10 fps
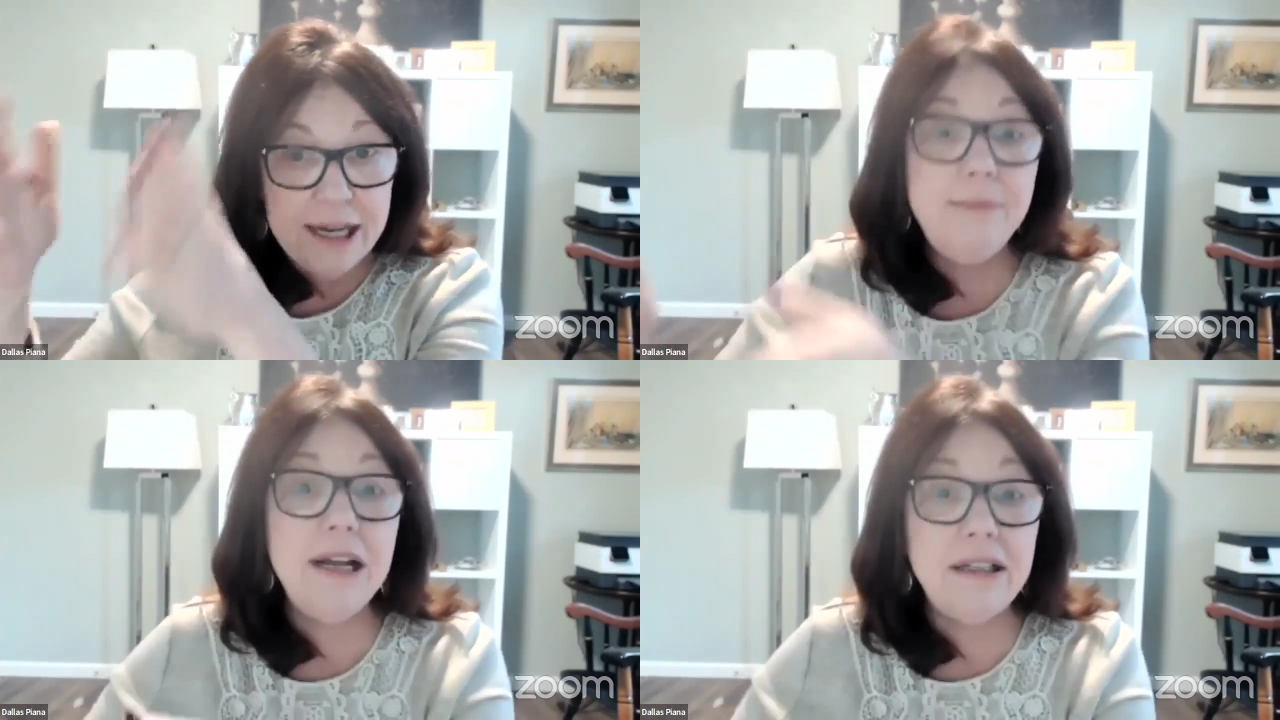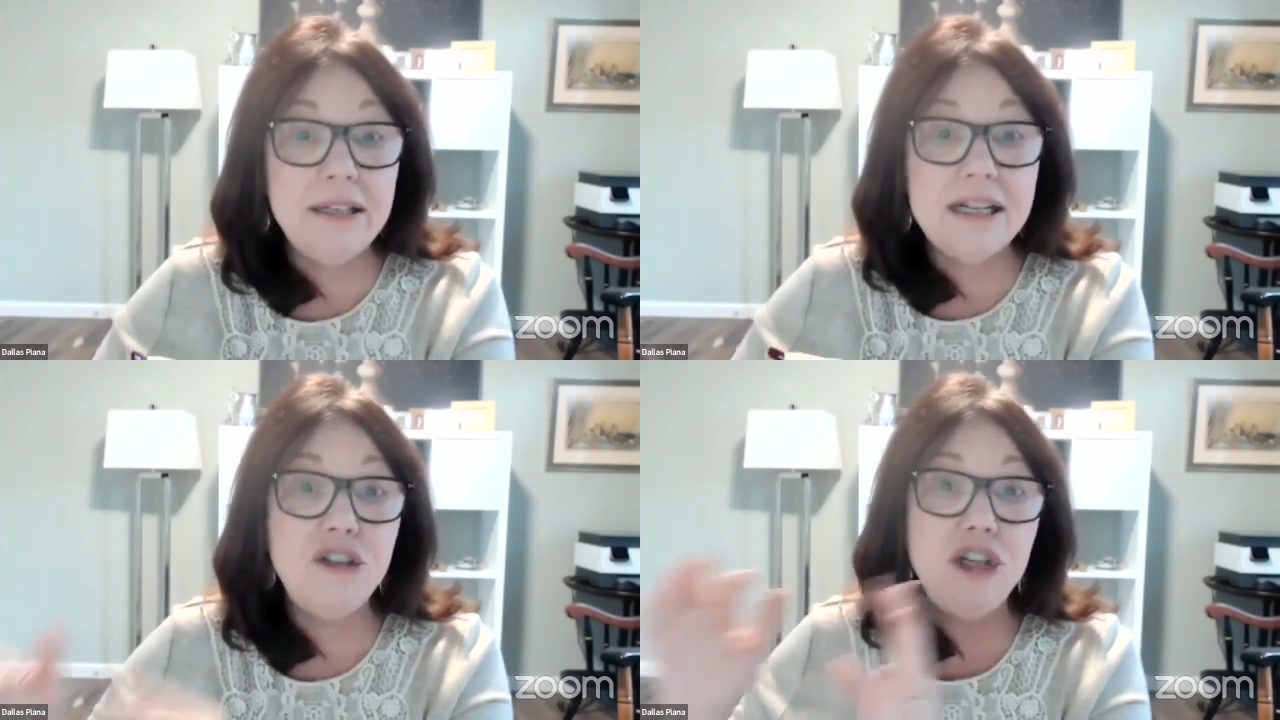email
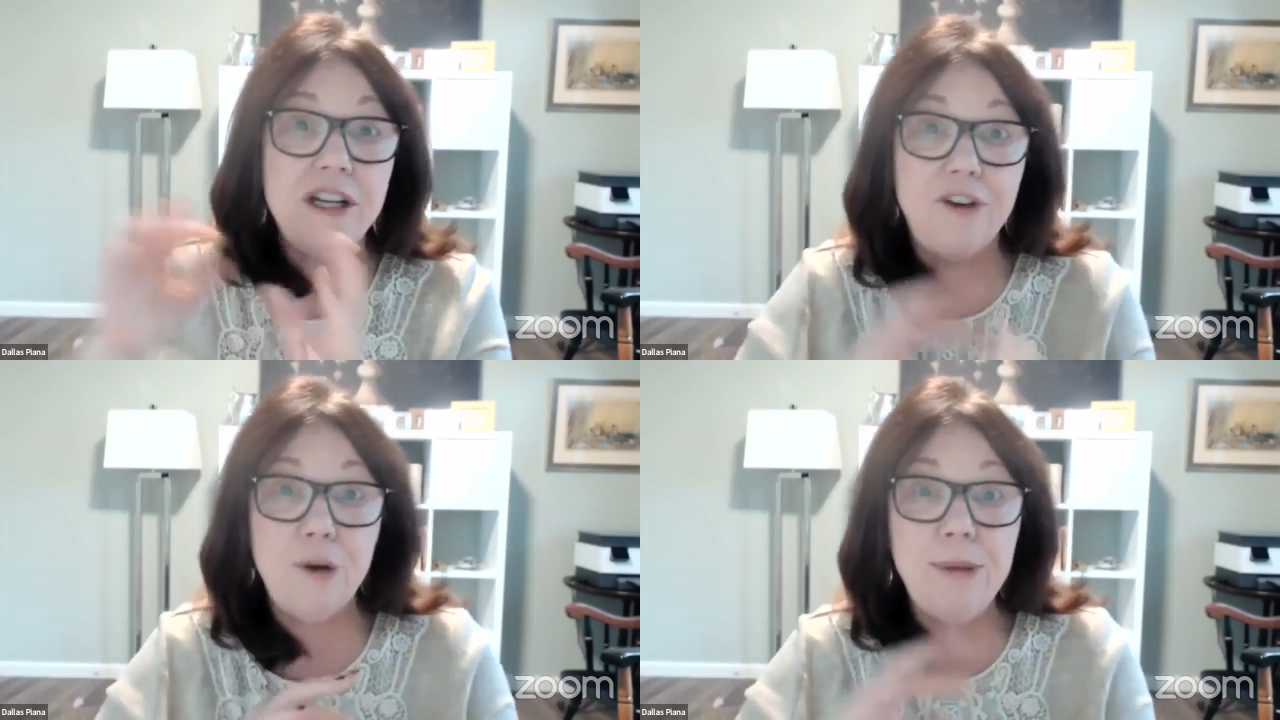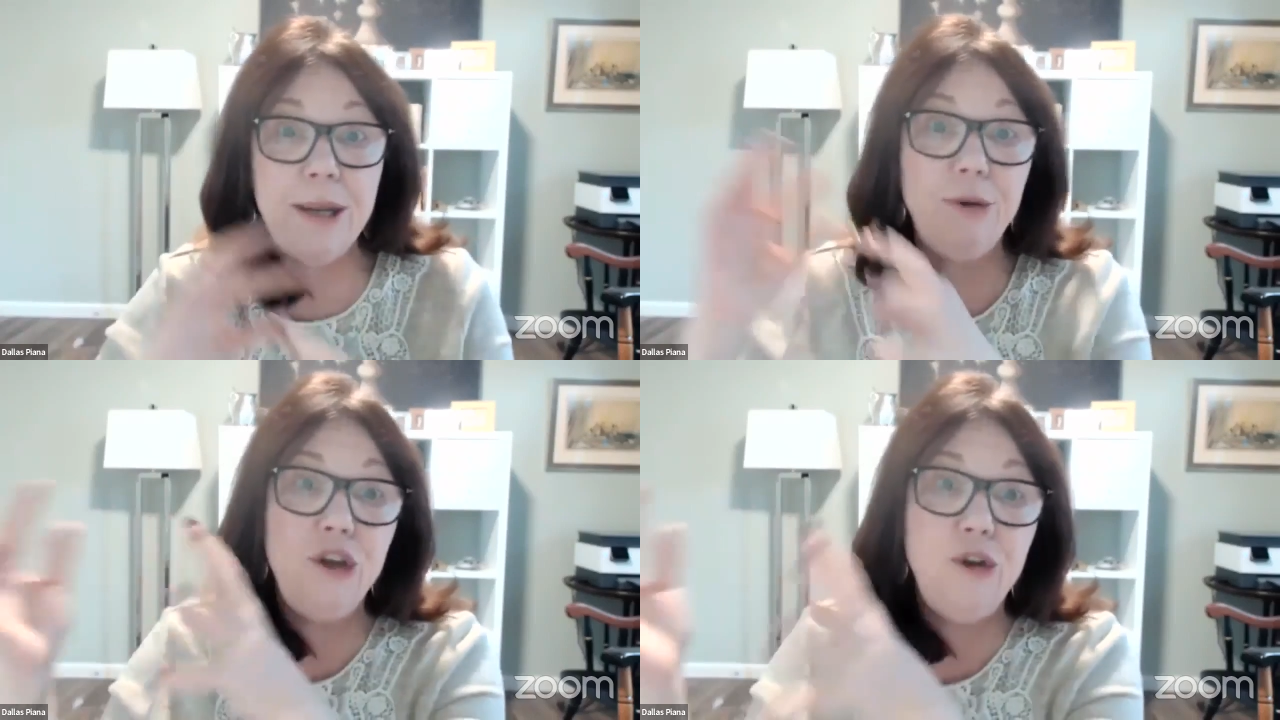list just for
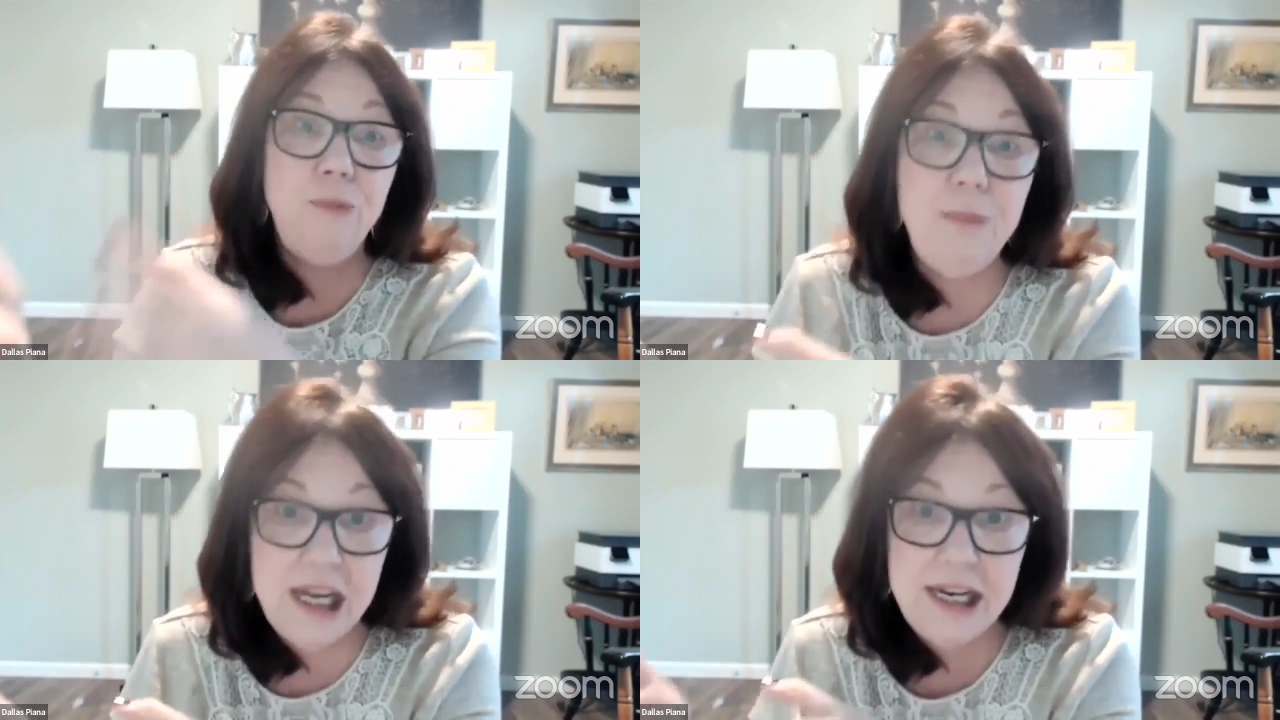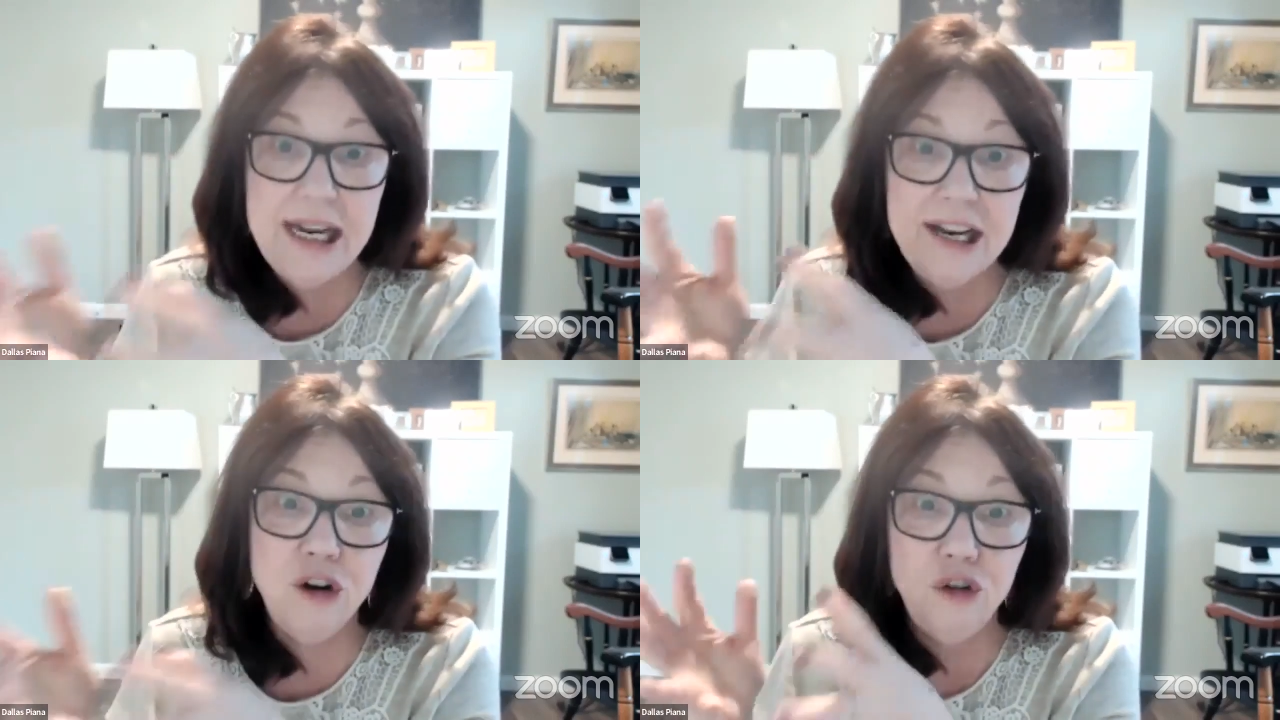people you meet
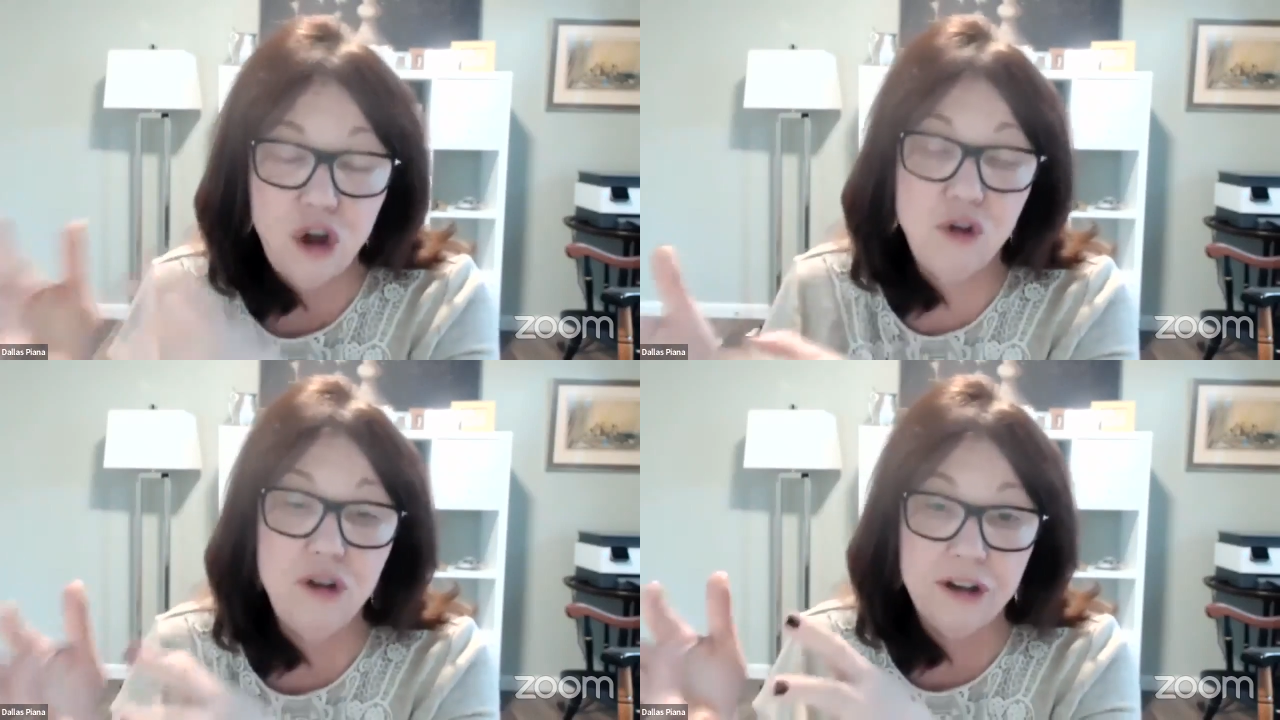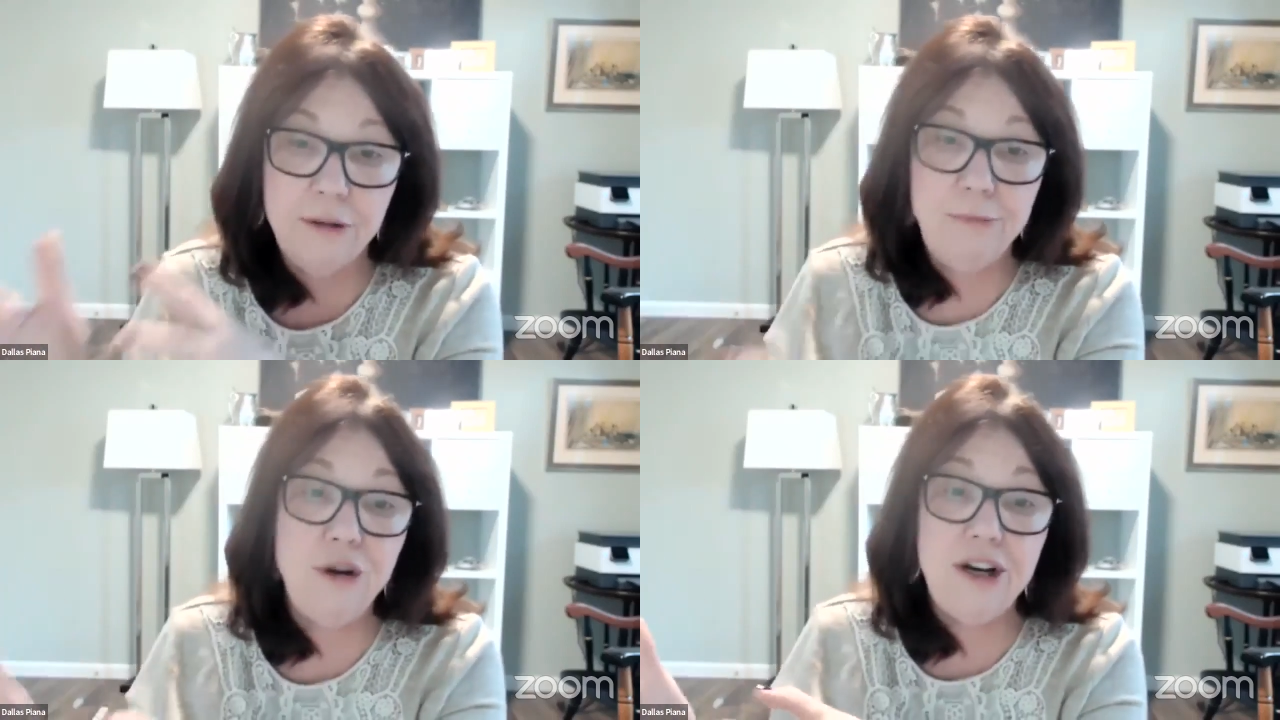in your local
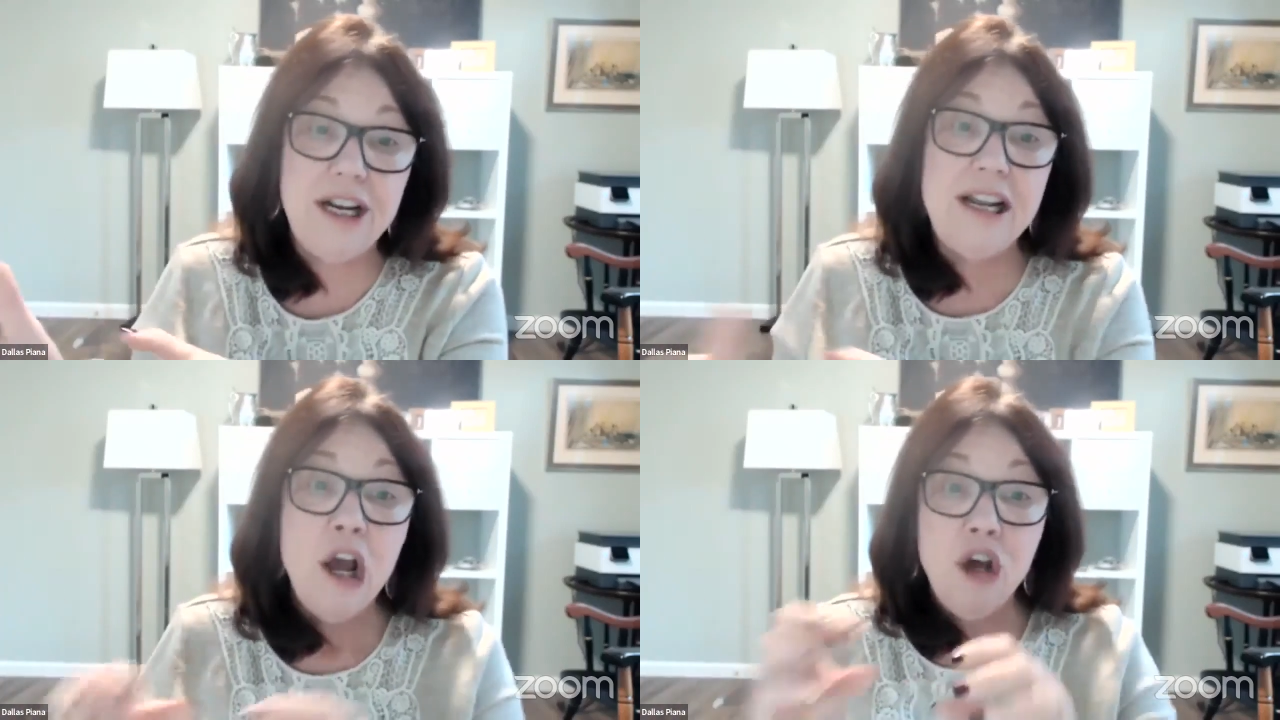community,